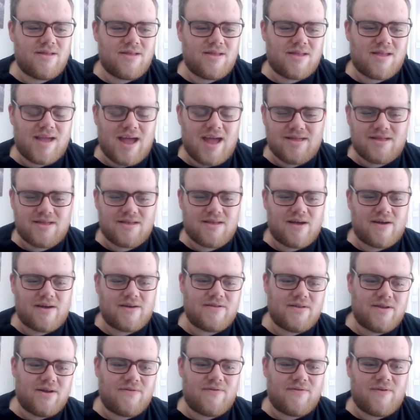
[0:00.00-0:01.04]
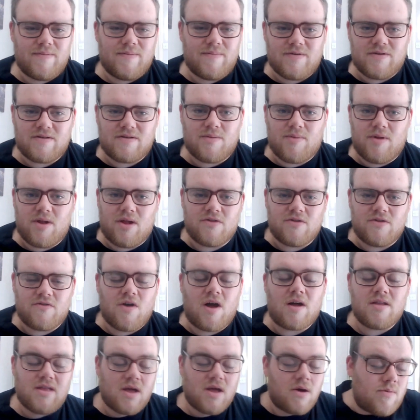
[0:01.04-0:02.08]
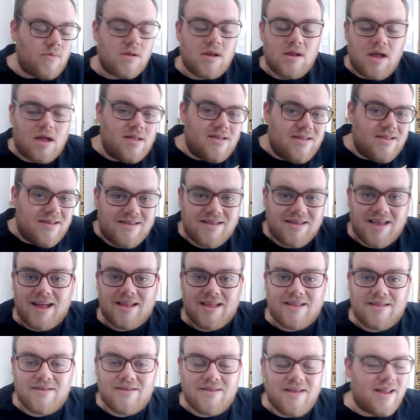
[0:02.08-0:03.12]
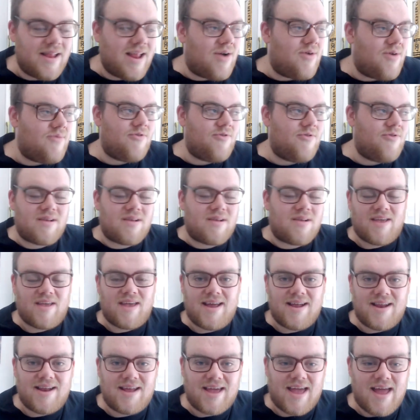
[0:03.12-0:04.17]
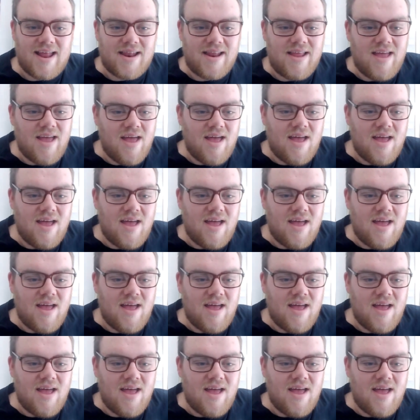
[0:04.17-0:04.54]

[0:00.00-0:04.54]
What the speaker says: get the title off him just to put on. I don't understand. And now Rusev's heel again.